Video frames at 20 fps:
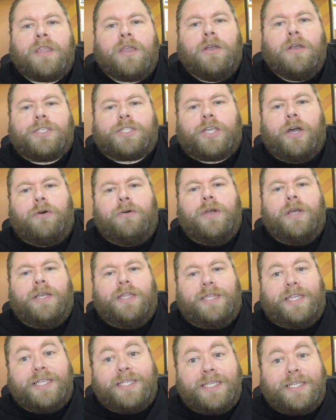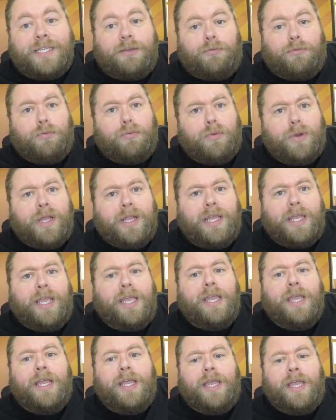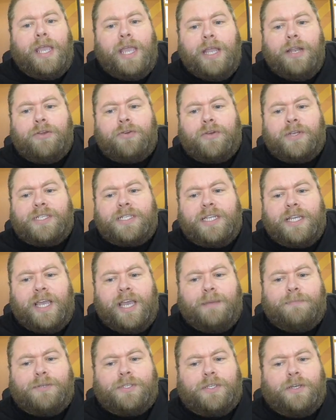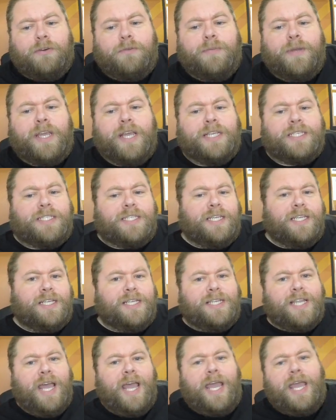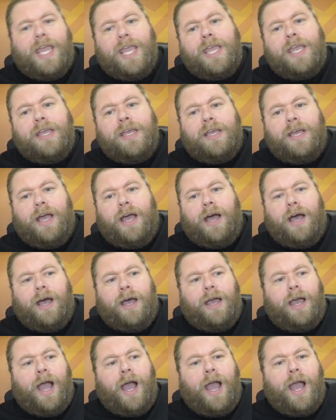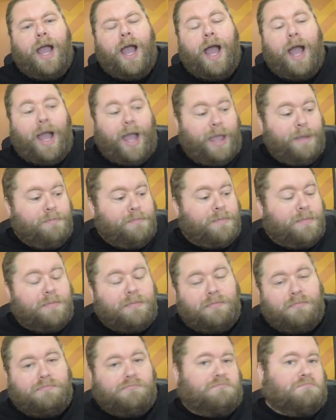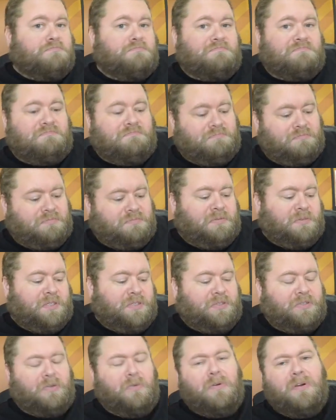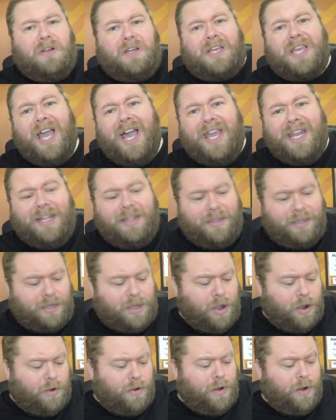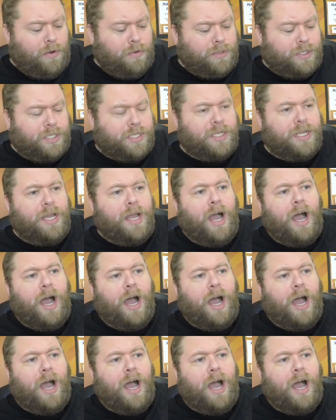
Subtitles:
So this is a really interesting episode because today I'm sort of kind of the co-host.